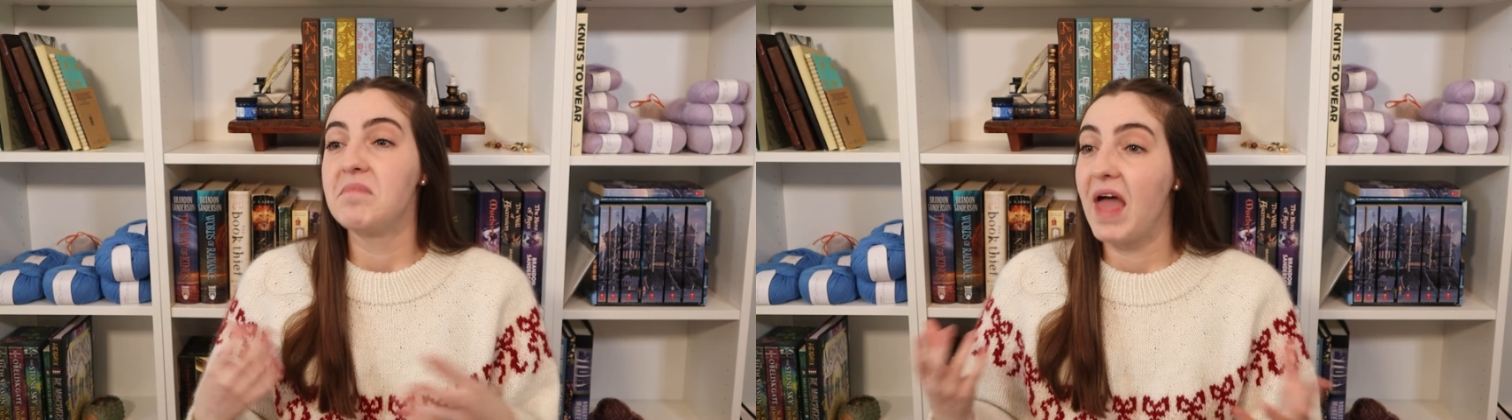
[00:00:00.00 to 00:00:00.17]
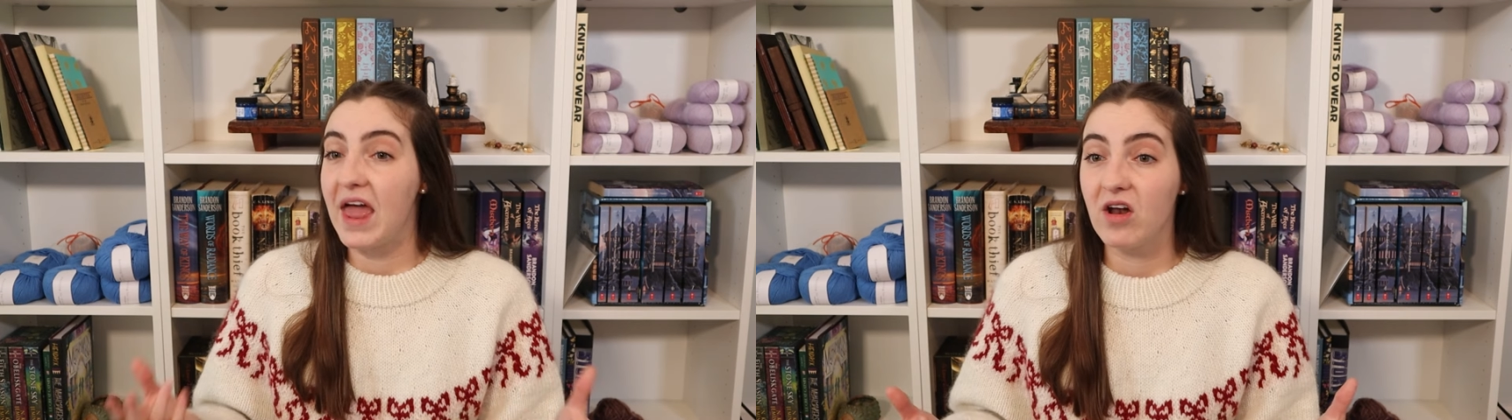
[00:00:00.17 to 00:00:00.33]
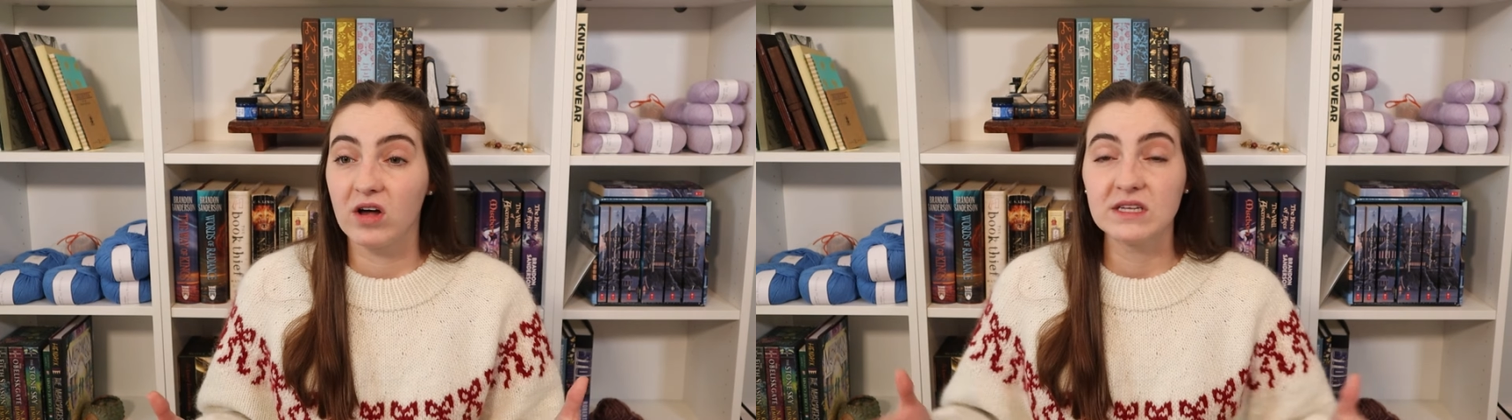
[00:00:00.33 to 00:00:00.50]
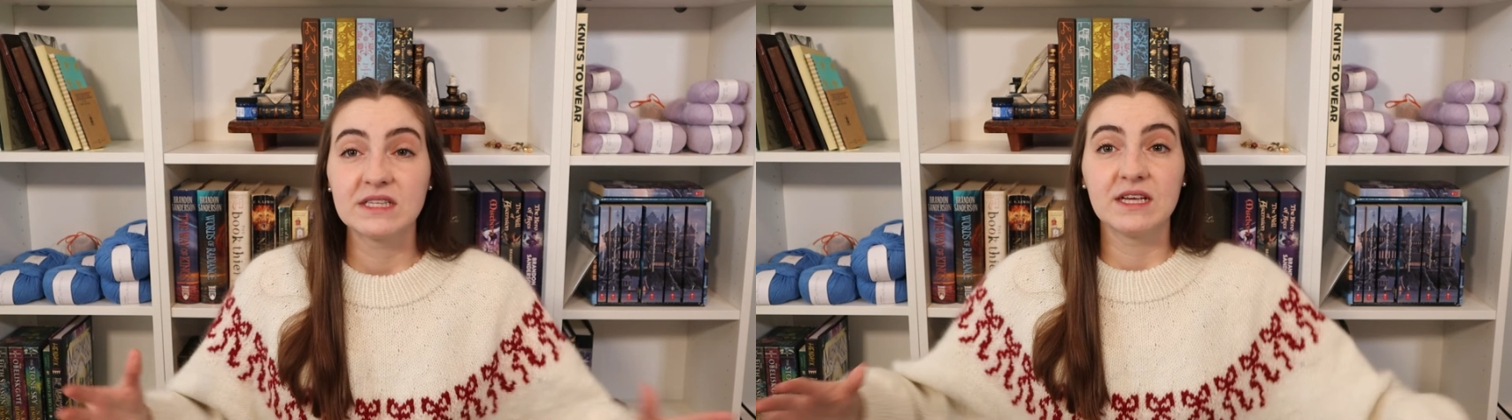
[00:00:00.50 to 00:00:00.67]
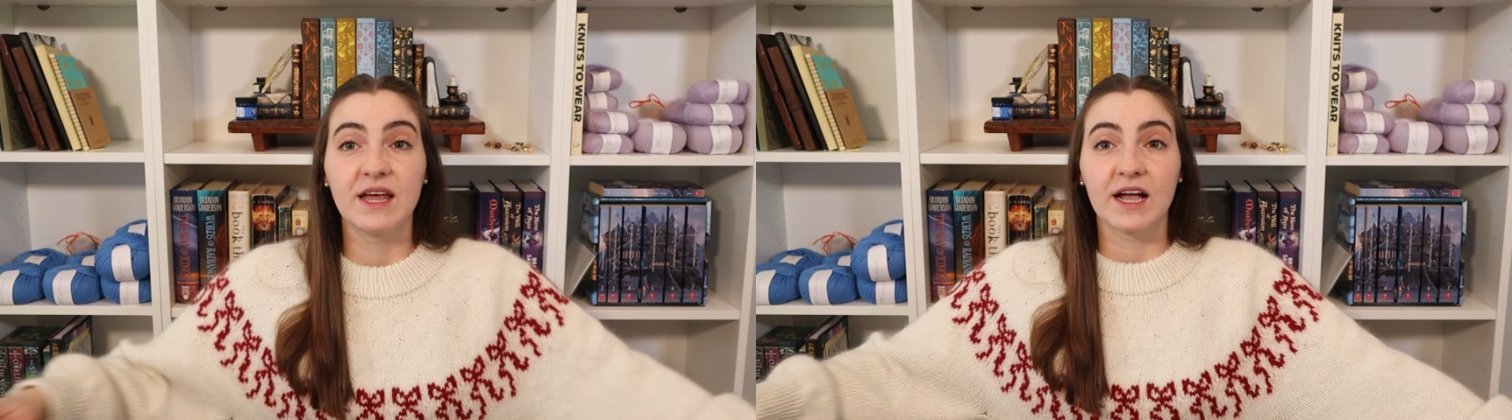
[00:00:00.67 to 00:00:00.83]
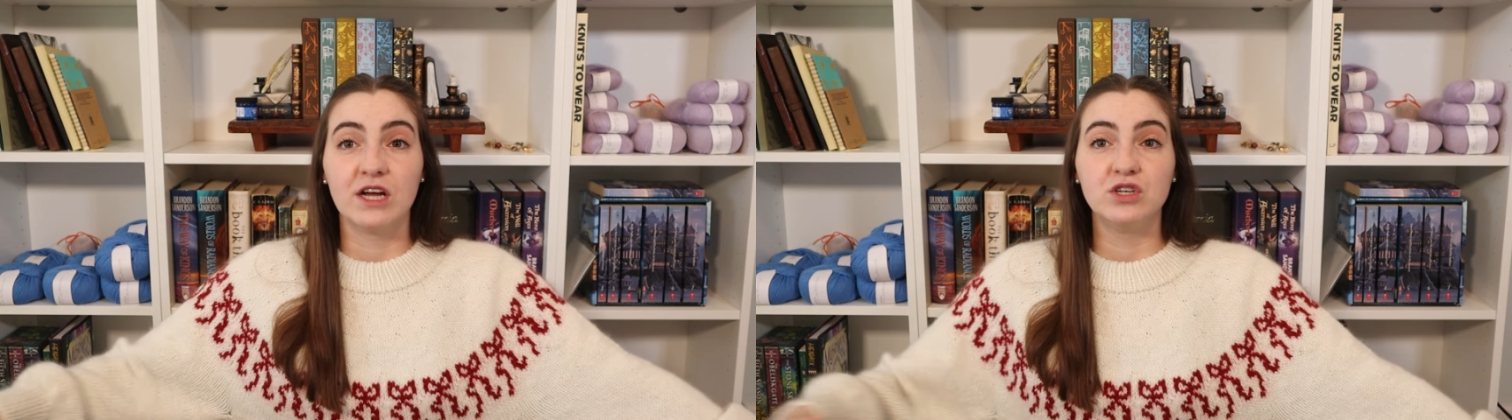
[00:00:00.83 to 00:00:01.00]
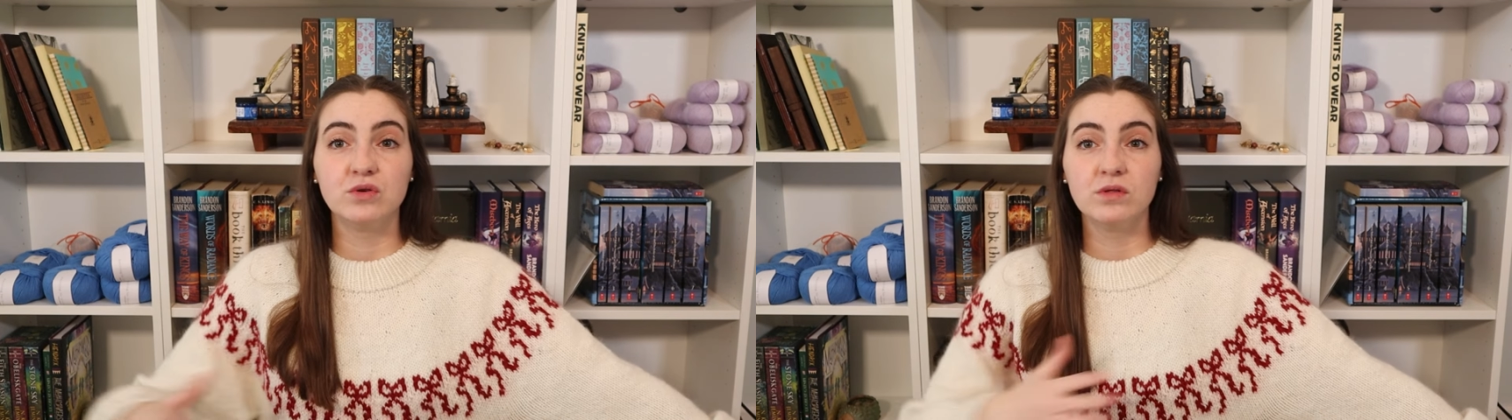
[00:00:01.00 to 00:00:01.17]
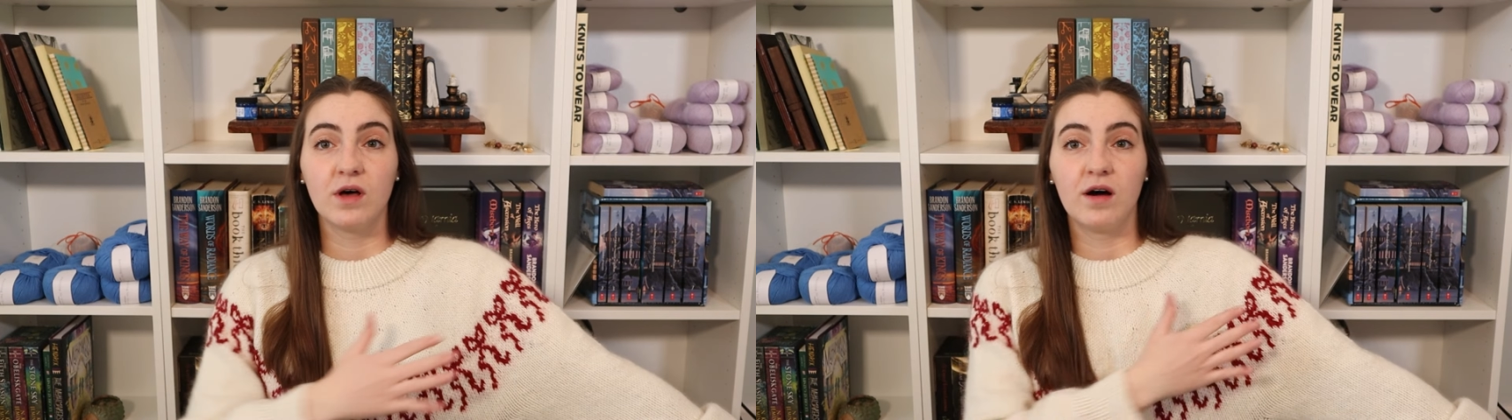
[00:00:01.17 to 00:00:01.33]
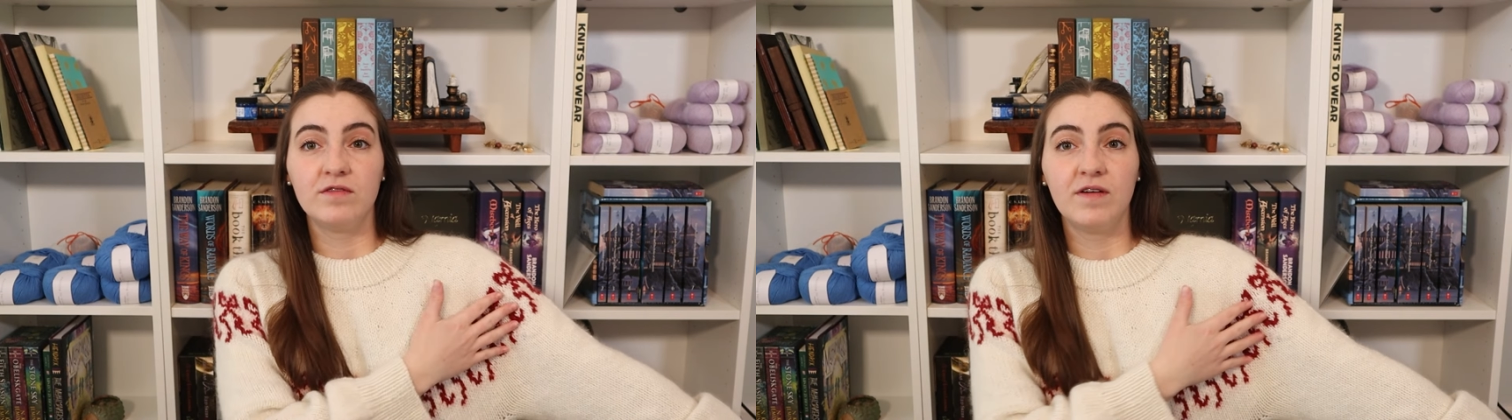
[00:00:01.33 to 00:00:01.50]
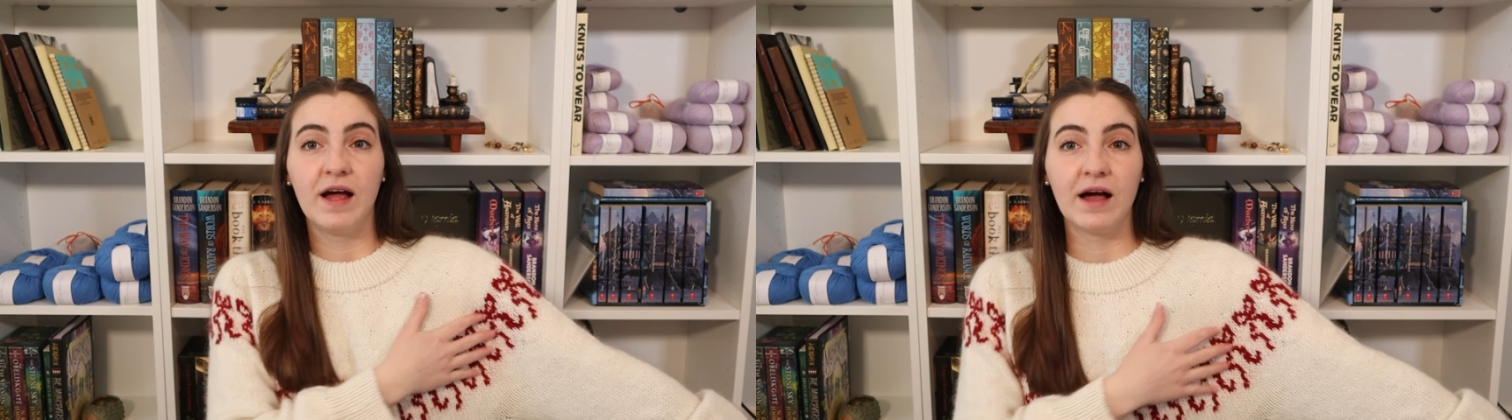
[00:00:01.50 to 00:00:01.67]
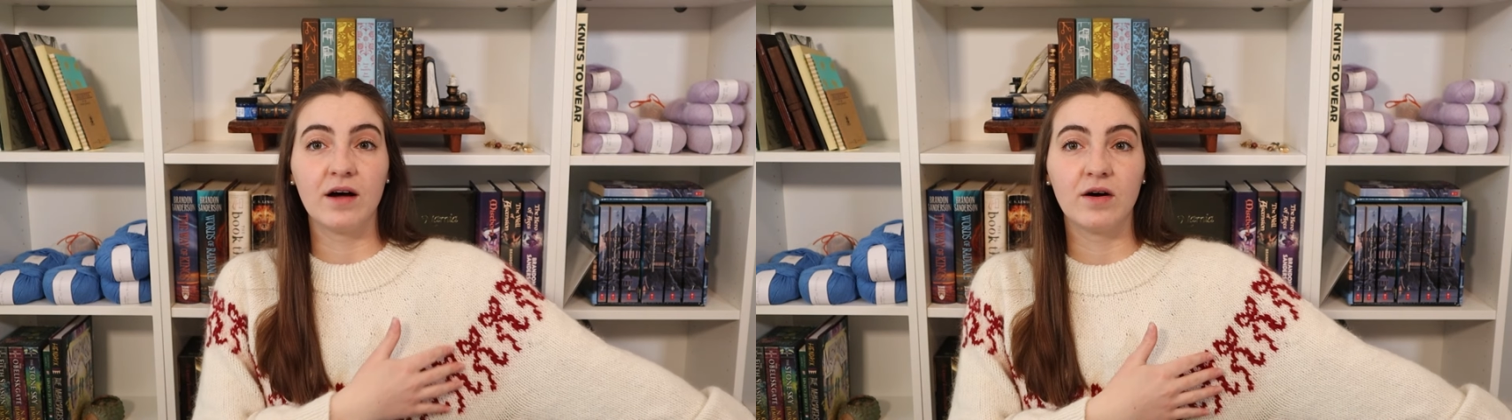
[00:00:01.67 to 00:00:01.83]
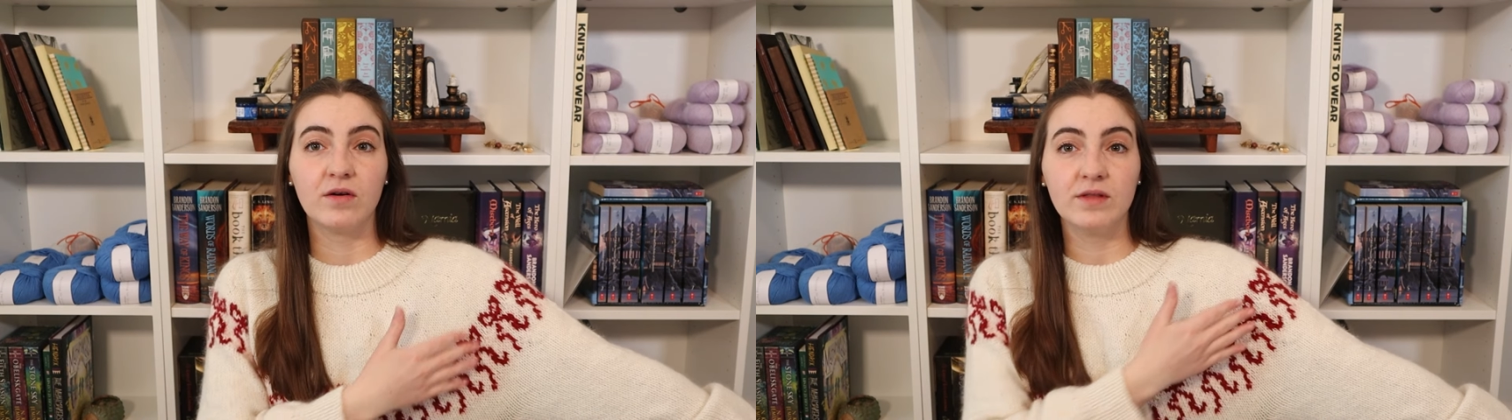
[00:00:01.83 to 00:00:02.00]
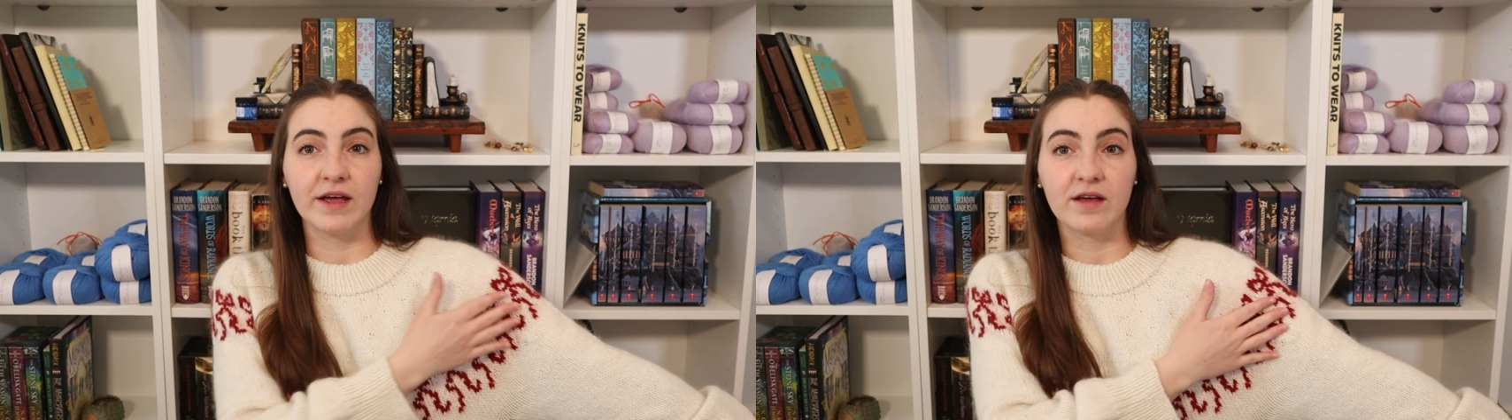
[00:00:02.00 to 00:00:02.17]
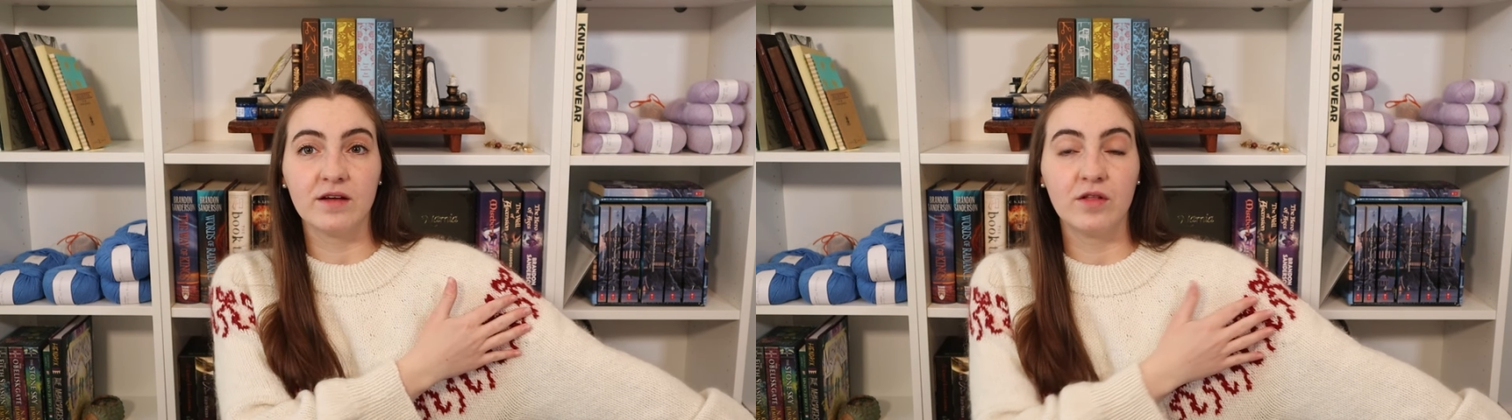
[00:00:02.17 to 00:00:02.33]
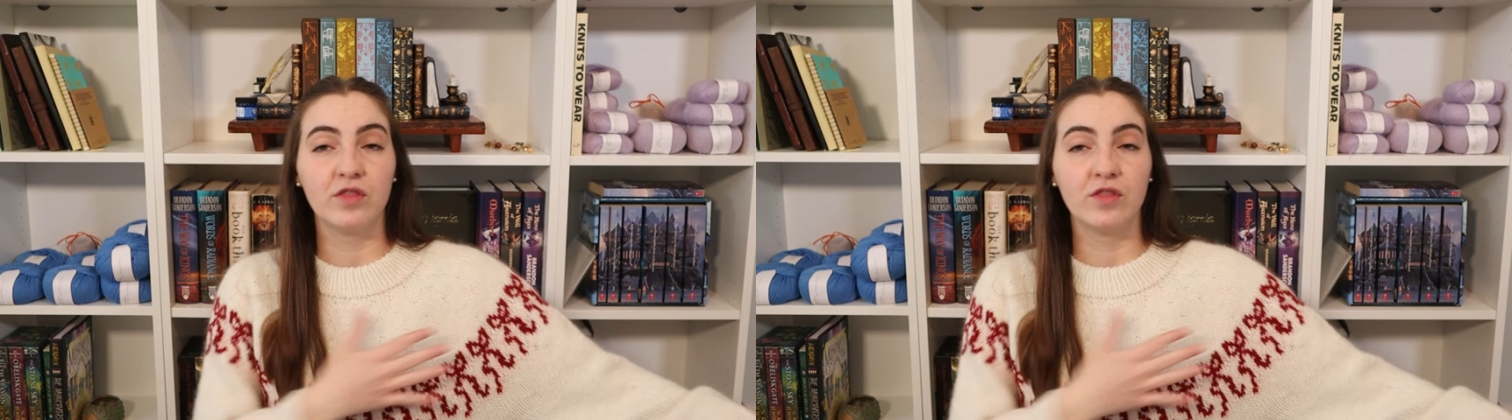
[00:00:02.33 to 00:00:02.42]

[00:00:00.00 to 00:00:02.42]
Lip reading: And honestly, like I do love how like